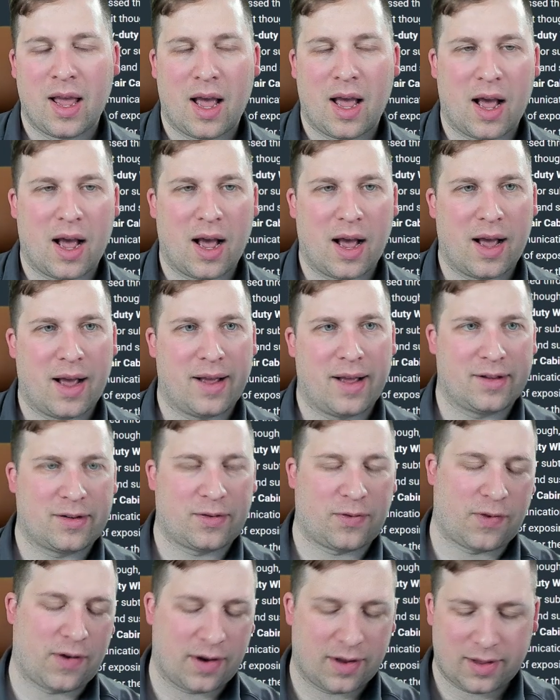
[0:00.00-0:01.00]
It's
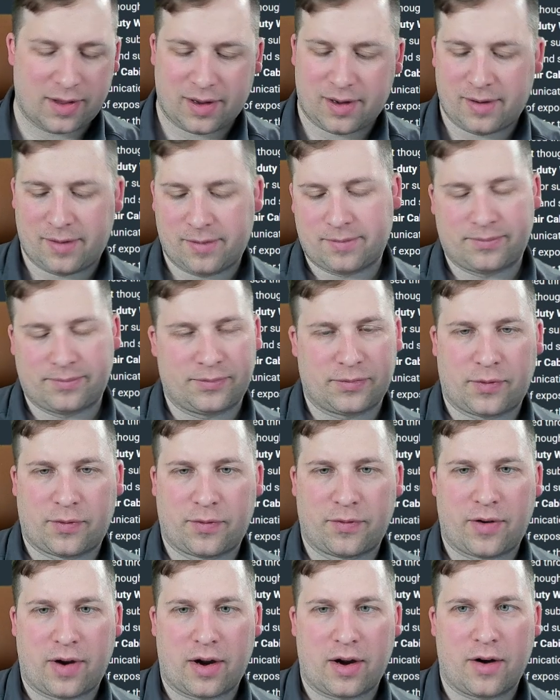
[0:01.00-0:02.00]
very
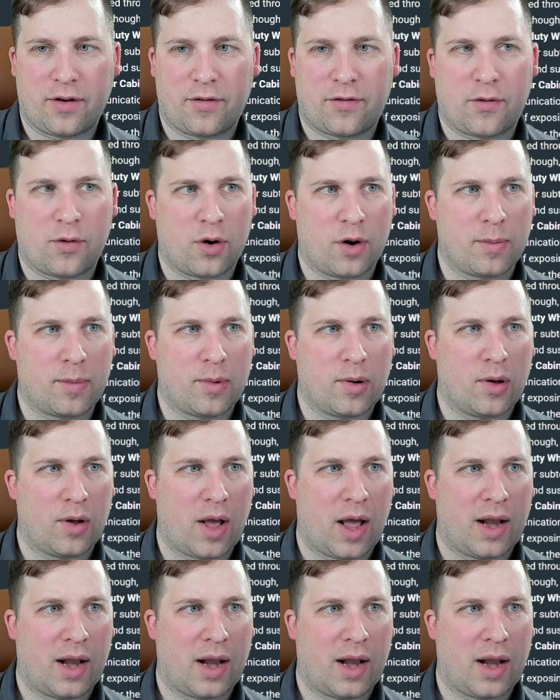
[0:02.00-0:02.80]
affordable,